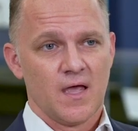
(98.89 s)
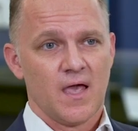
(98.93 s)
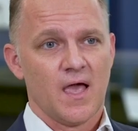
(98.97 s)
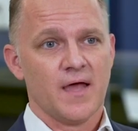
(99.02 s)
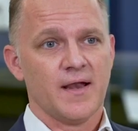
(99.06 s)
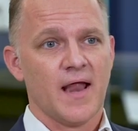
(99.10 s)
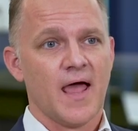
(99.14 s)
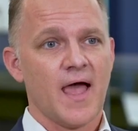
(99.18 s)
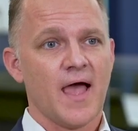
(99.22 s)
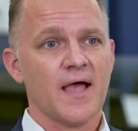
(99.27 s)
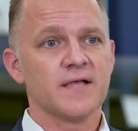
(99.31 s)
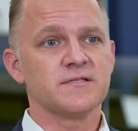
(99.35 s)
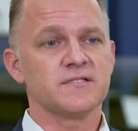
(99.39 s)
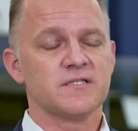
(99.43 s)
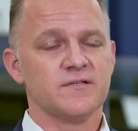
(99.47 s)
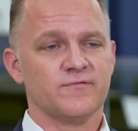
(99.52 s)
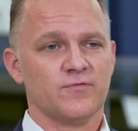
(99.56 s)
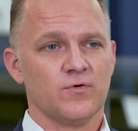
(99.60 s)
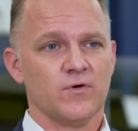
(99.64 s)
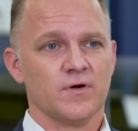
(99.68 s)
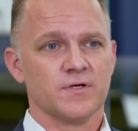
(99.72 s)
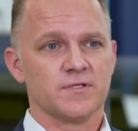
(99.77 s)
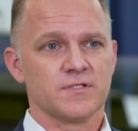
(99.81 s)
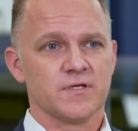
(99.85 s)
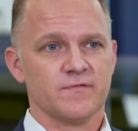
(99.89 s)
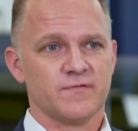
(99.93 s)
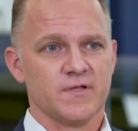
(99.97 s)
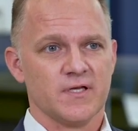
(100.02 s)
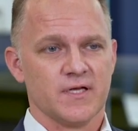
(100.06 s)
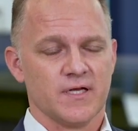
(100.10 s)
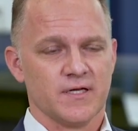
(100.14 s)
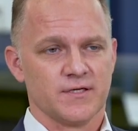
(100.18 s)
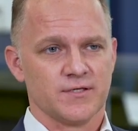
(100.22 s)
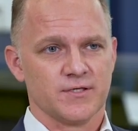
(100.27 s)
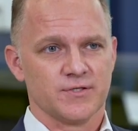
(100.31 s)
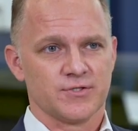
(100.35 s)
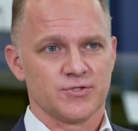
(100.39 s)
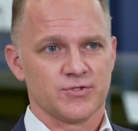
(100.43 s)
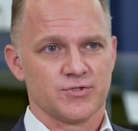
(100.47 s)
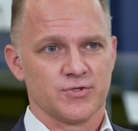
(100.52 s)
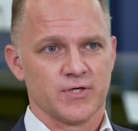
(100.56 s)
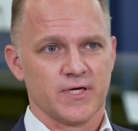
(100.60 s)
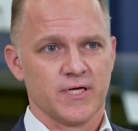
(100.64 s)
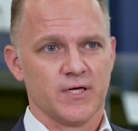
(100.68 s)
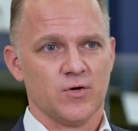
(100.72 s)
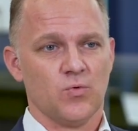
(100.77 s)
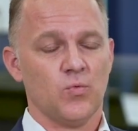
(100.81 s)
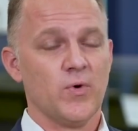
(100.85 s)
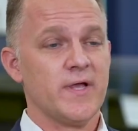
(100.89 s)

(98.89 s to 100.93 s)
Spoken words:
And as the voice of the industry,